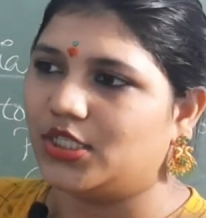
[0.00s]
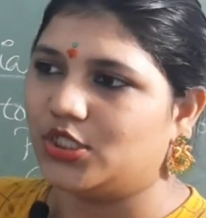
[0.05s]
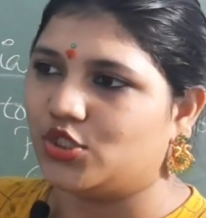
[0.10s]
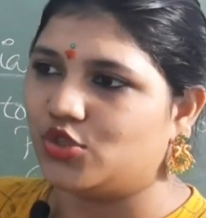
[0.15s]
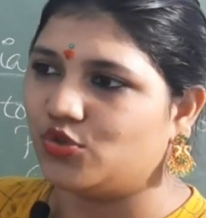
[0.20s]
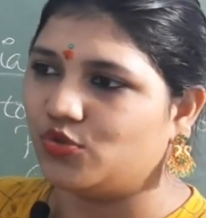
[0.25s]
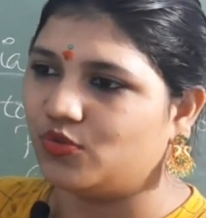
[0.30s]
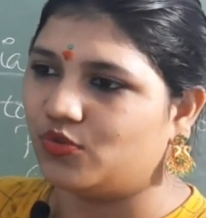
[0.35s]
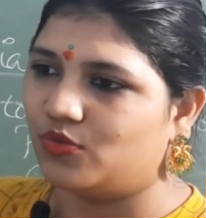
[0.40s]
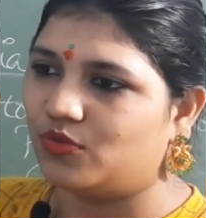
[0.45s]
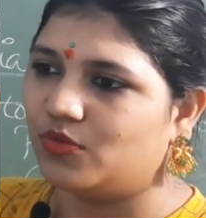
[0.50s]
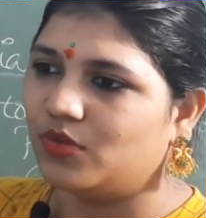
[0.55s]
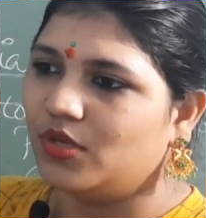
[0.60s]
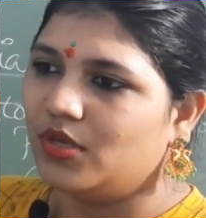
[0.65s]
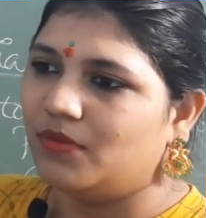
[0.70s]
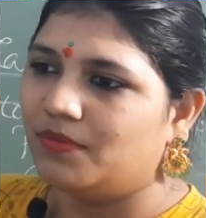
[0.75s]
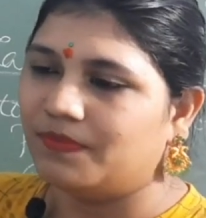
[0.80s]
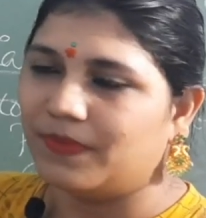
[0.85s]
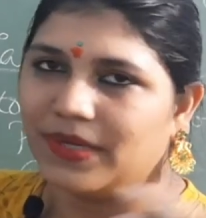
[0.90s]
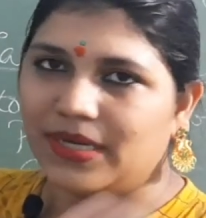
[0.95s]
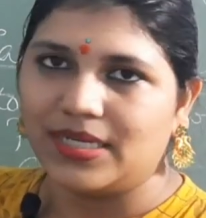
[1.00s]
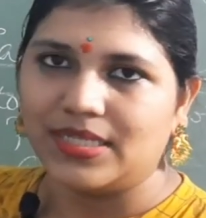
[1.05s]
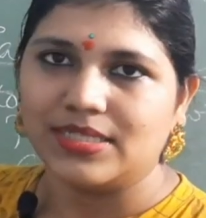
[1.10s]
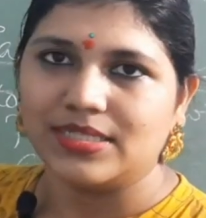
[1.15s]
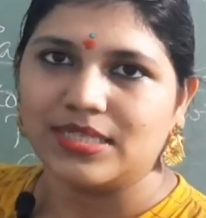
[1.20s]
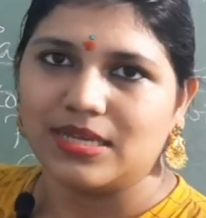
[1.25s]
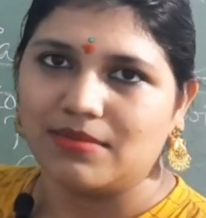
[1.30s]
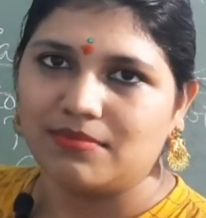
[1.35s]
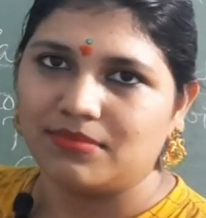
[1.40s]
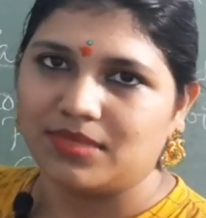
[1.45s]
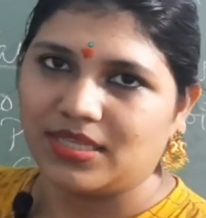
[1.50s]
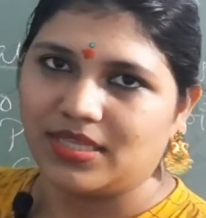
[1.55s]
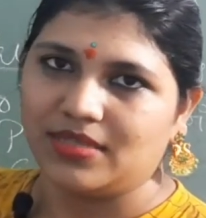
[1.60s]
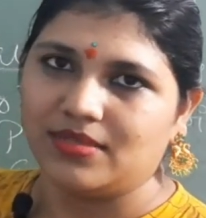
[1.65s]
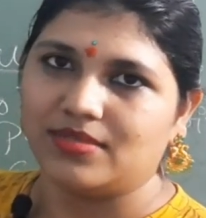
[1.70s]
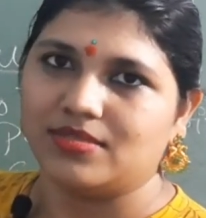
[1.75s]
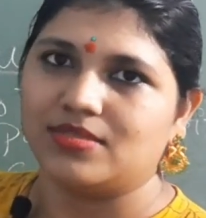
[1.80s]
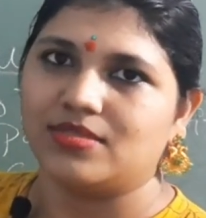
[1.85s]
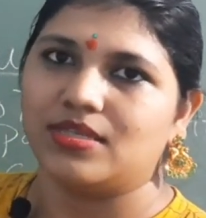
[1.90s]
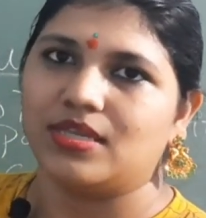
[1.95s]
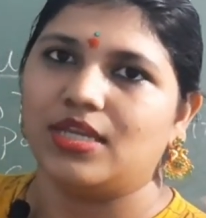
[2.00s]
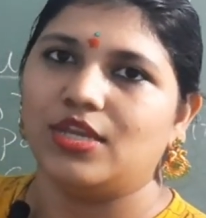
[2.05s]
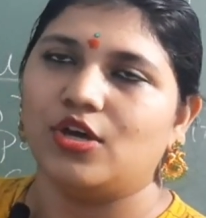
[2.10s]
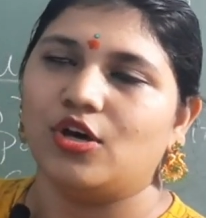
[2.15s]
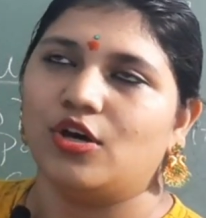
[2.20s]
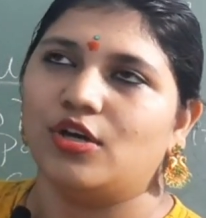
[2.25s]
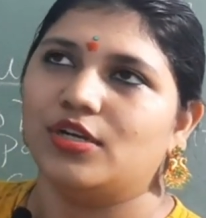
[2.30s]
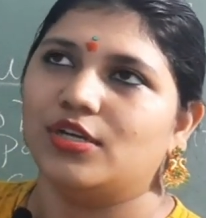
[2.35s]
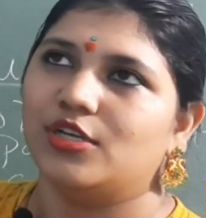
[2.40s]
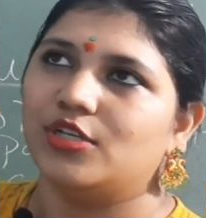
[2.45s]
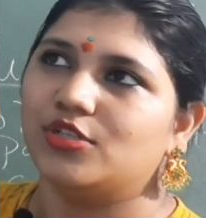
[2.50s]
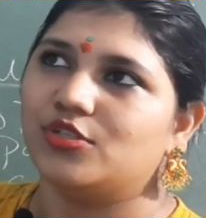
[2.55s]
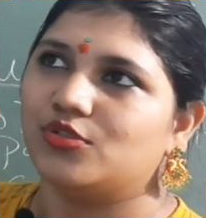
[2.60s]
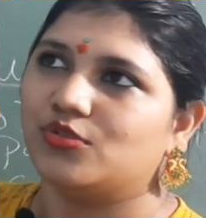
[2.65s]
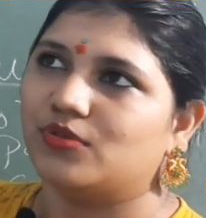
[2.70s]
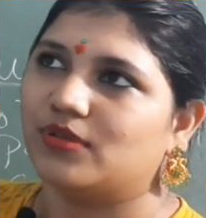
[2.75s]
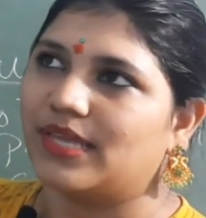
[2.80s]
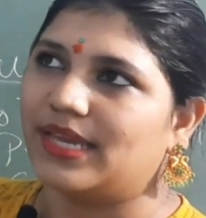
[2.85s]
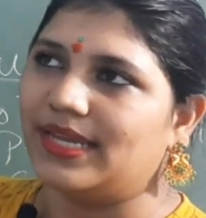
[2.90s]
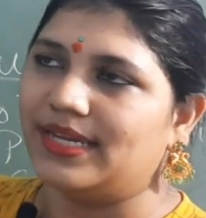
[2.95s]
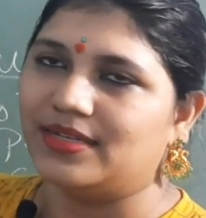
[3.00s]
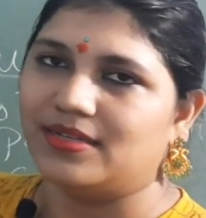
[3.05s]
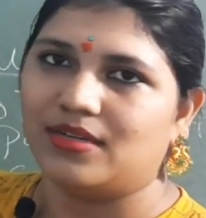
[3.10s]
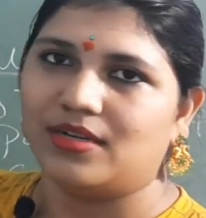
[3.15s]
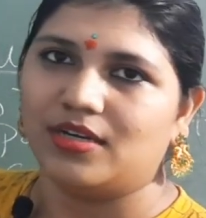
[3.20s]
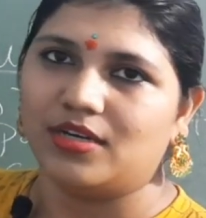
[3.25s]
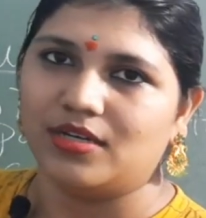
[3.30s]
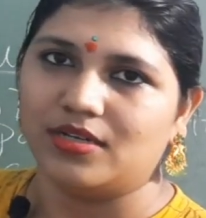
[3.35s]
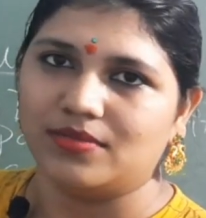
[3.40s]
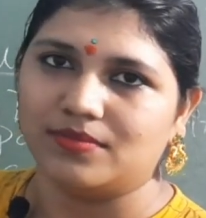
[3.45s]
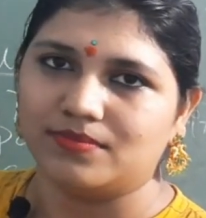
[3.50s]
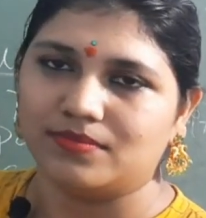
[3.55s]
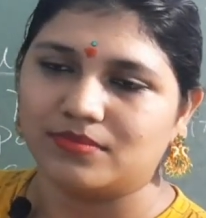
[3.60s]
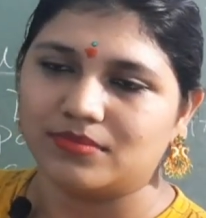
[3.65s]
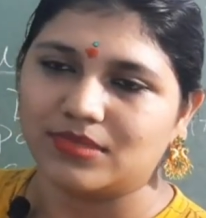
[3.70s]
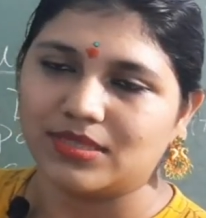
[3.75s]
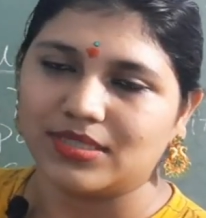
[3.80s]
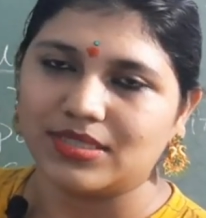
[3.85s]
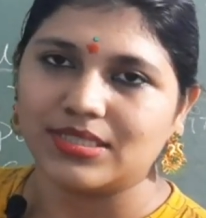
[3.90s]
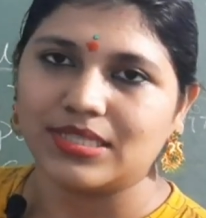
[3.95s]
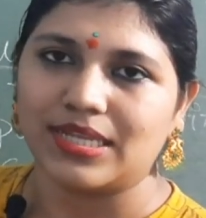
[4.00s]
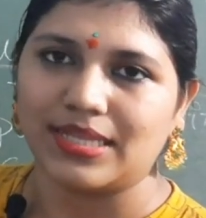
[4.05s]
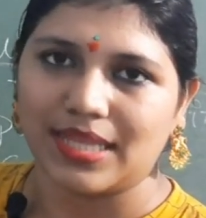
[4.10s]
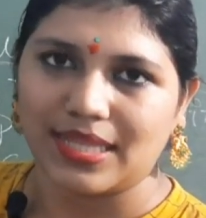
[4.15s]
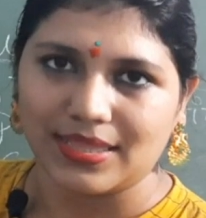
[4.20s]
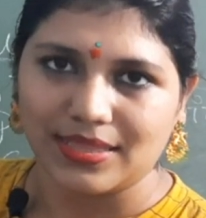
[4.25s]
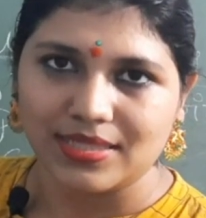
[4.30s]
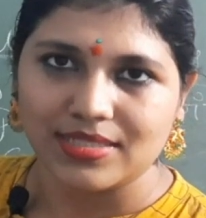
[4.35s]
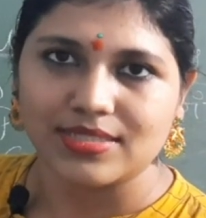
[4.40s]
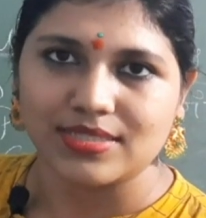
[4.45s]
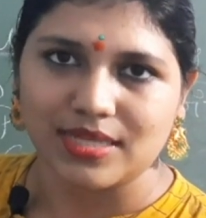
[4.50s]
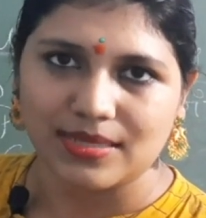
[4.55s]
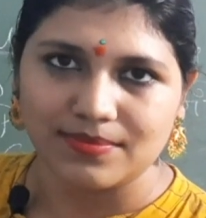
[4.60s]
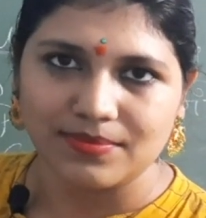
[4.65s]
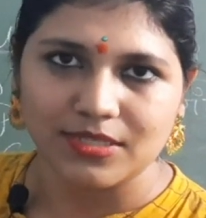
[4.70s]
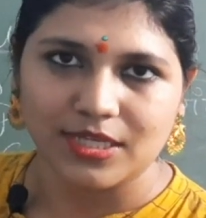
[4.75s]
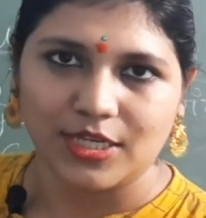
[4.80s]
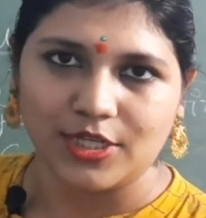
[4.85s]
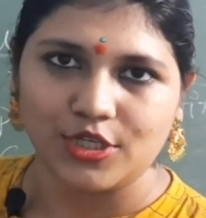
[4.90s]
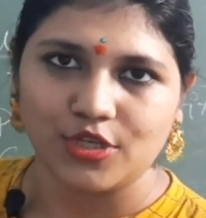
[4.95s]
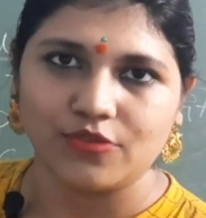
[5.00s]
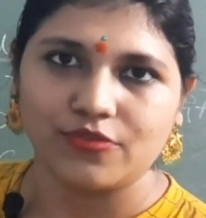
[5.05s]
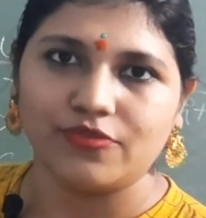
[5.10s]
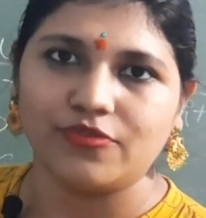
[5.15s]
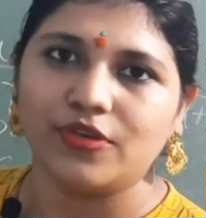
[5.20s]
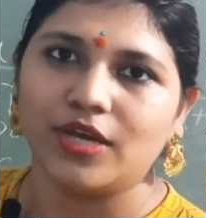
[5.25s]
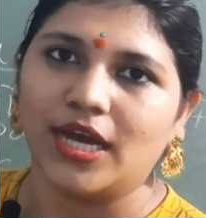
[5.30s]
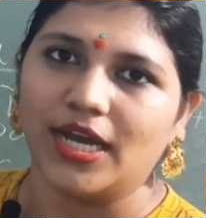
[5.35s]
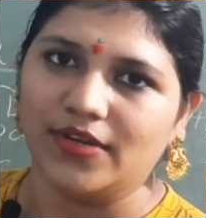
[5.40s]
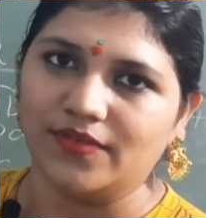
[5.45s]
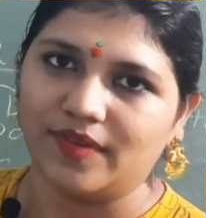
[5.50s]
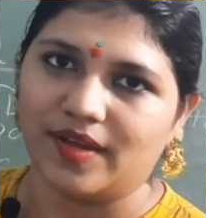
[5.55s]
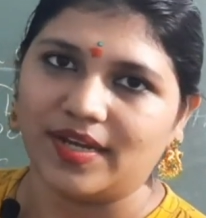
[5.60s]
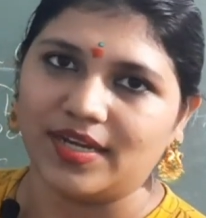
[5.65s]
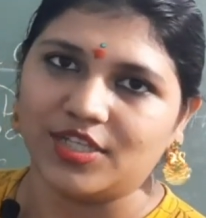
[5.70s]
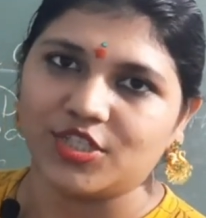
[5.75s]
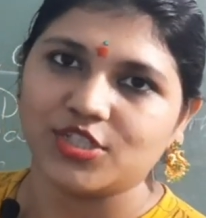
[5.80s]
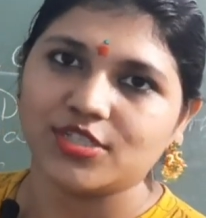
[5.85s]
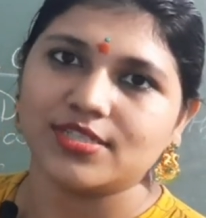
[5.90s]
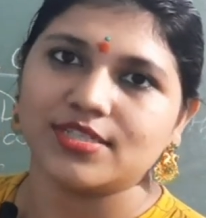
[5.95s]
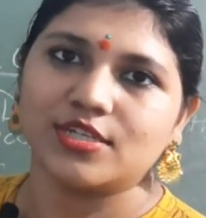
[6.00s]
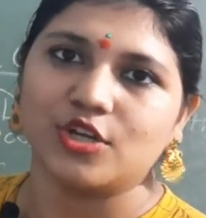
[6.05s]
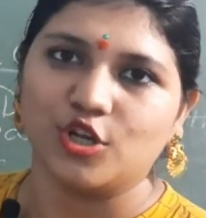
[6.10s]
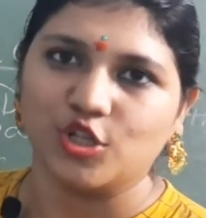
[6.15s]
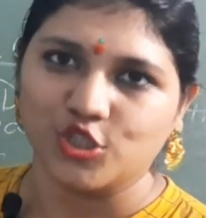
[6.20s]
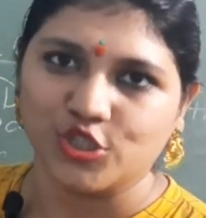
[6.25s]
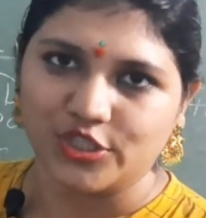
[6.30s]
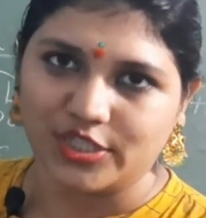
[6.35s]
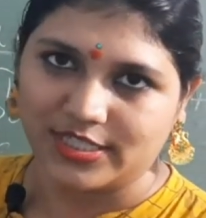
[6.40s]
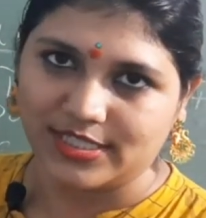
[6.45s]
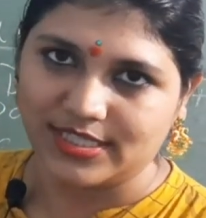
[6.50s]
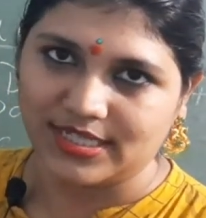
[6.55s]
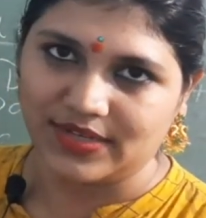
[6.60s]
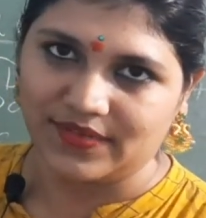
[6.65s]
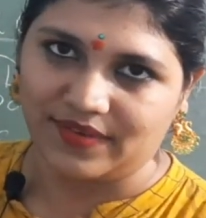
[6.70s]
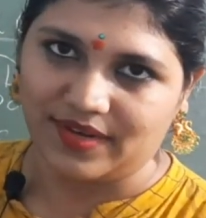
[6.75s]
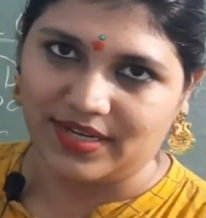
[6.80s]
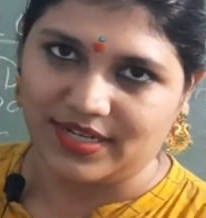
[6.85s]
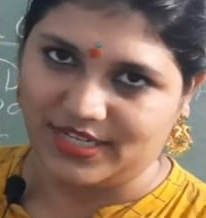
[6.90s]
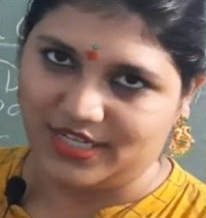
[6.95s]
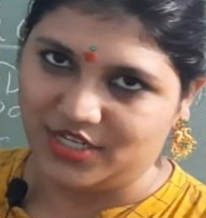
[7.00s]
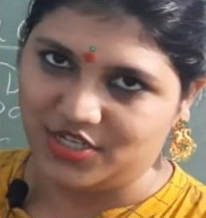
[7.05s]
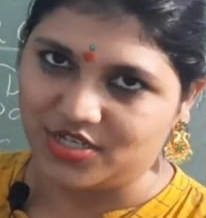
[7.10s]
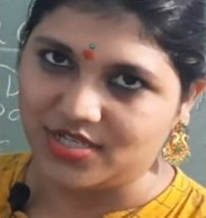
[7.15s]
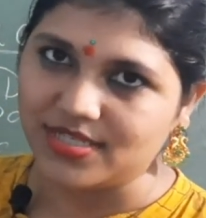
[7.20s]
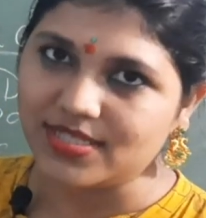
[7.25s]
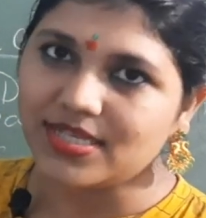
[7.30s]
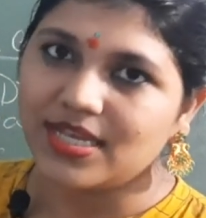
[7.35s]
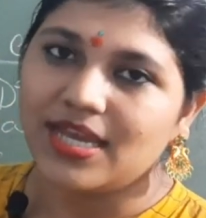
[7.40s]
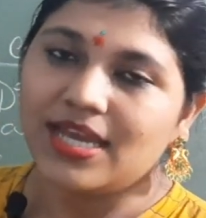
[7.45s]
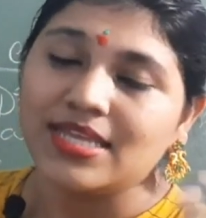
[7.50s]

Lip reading: to burn some things in order to get like this some kind of advantages and also disadvantages,